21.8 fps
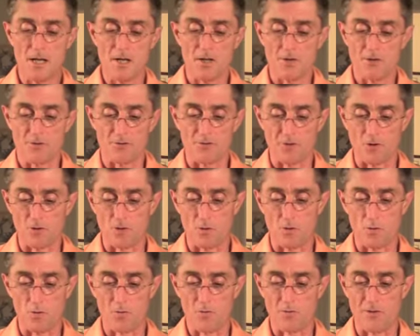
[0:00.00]

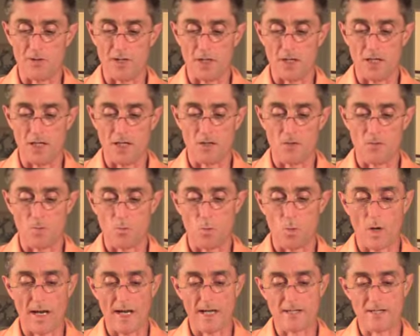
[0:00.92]
So the
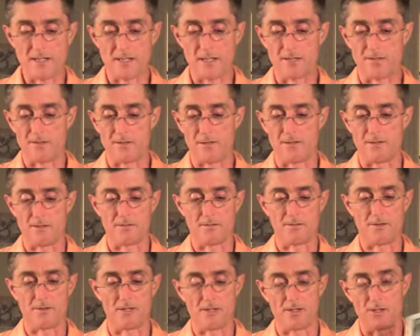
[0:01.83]
weight, the
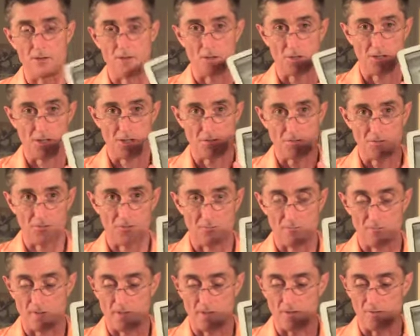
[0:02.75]
Nook is
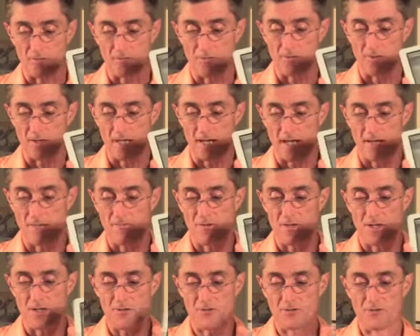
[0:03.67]
the
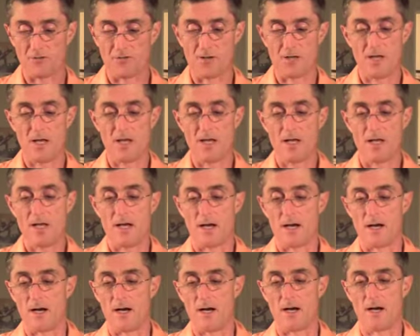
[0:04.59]
heaviest.
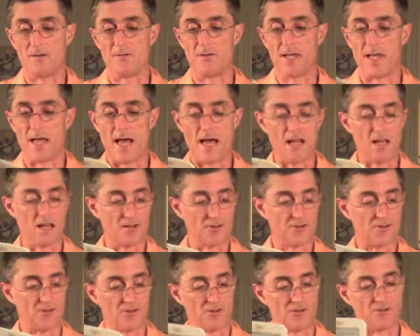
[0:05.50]
The
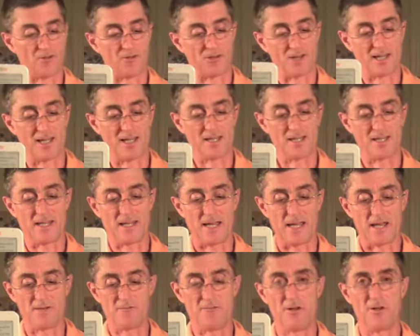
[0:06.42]
Alex is slightly
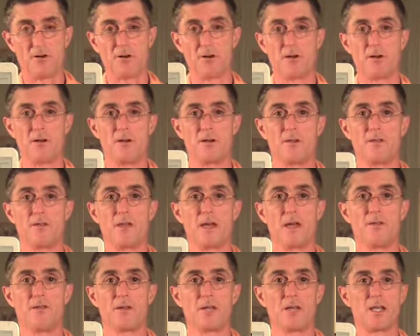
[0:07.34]
heavier
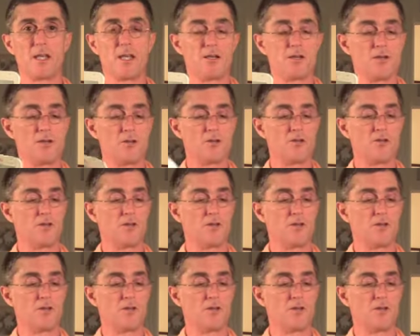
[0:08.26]
than the Kindle.